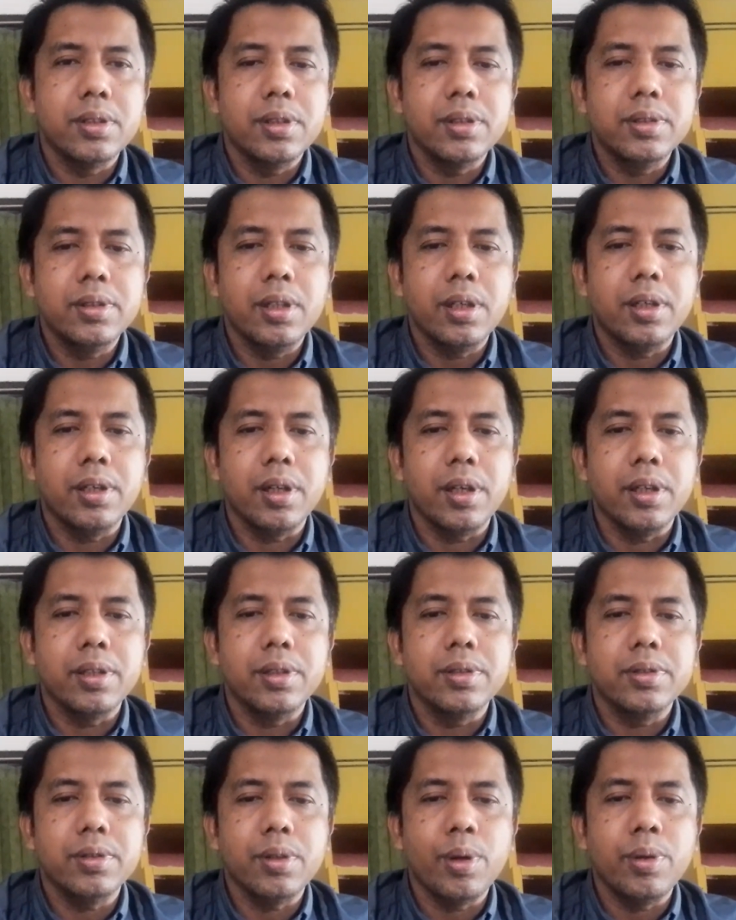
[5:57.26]
children
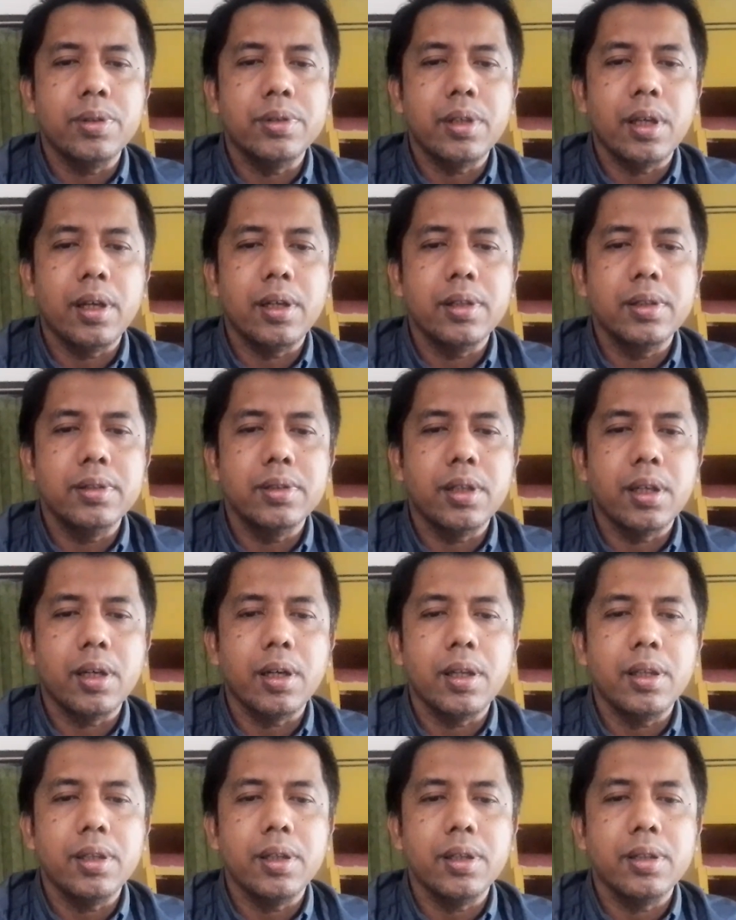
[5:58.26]
so that their
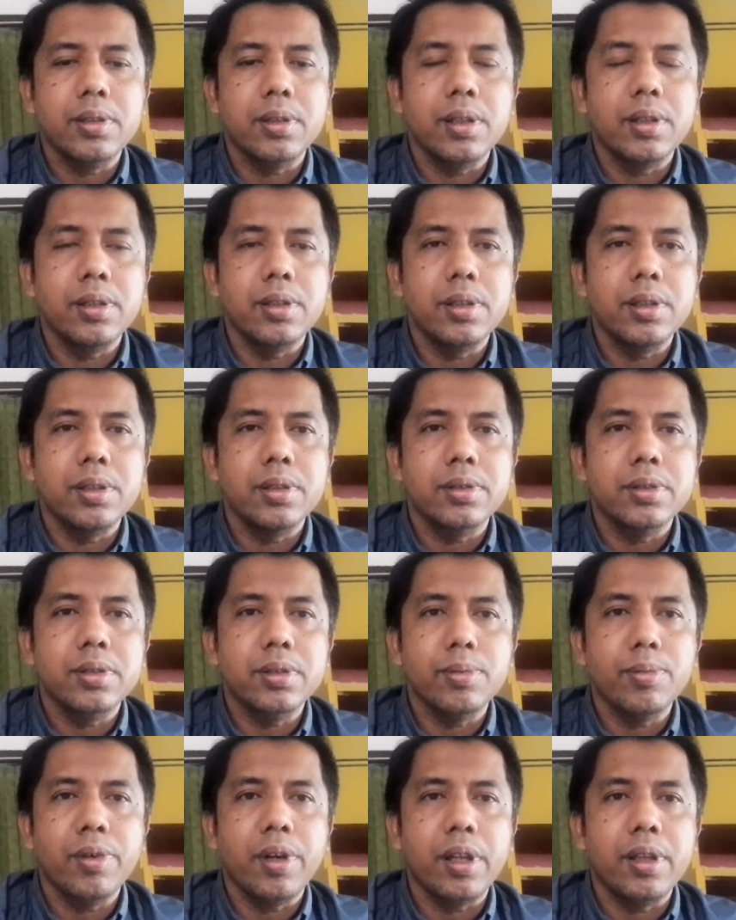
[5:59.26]
intelligence is
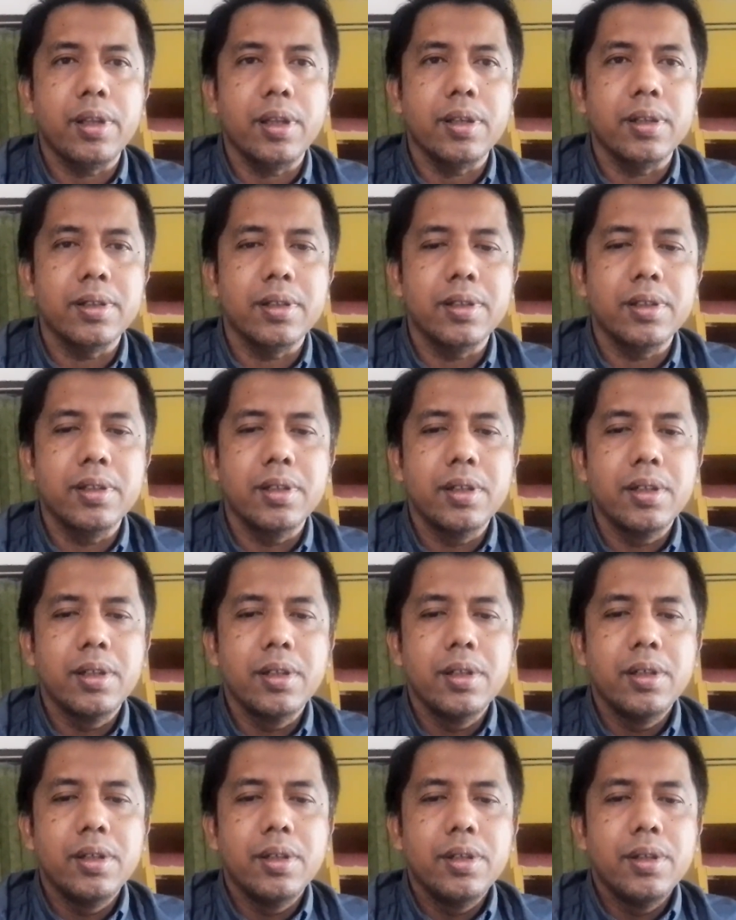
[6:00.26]
stimulated.
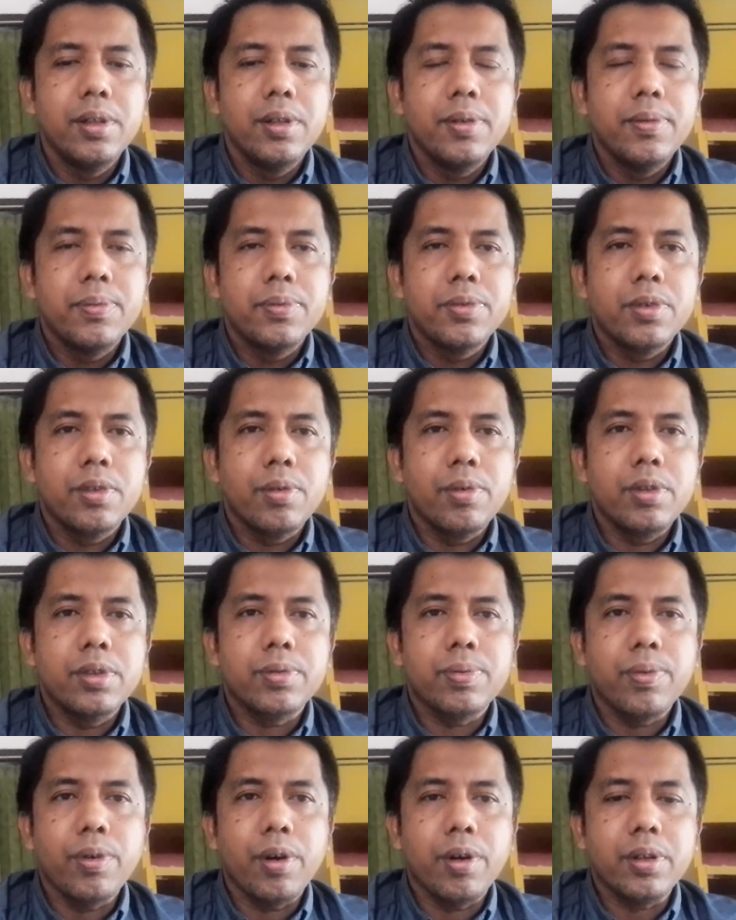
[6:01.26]
With
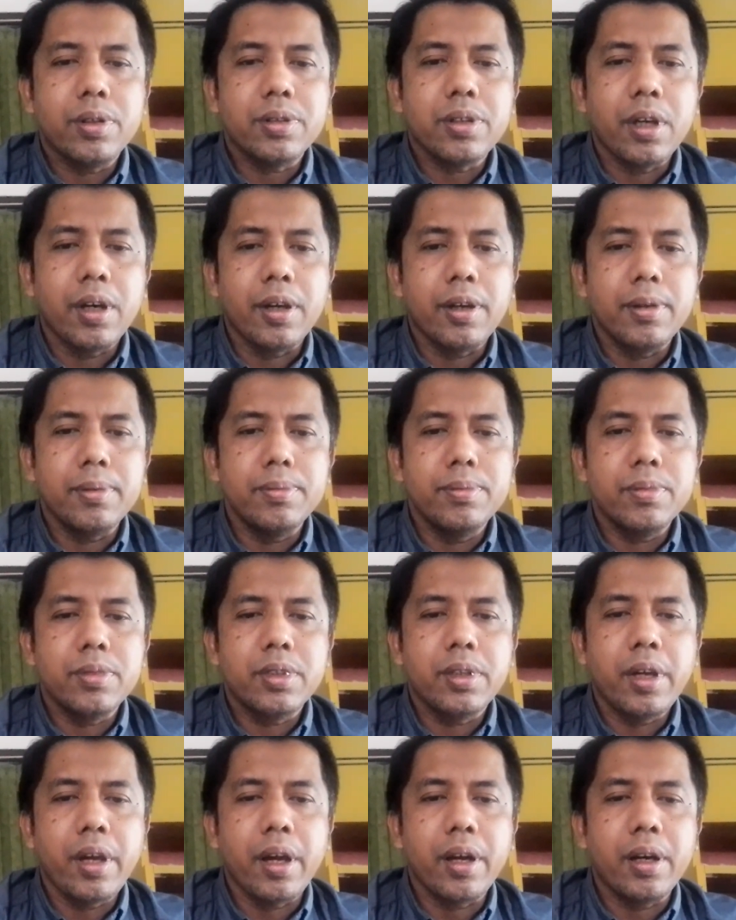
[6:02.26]
floor time
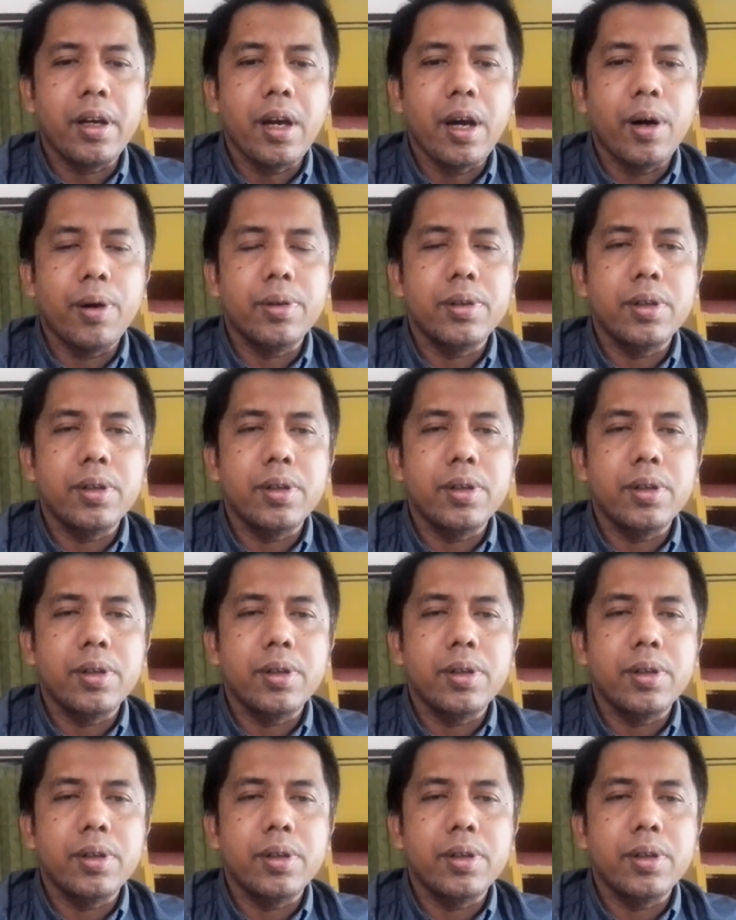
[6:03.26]
carried out